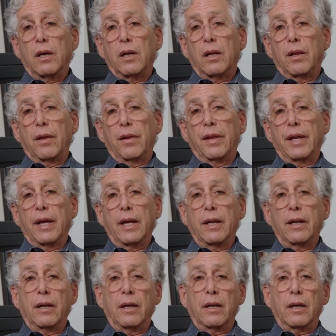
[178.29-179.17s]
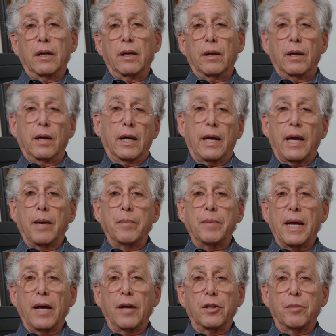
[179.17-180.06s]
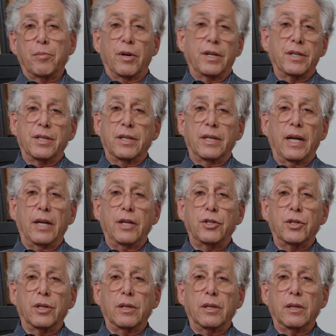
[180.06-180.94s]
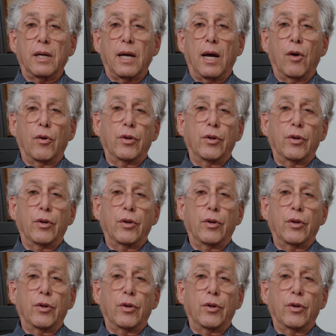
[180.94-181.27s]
And then it came down to presentation. How are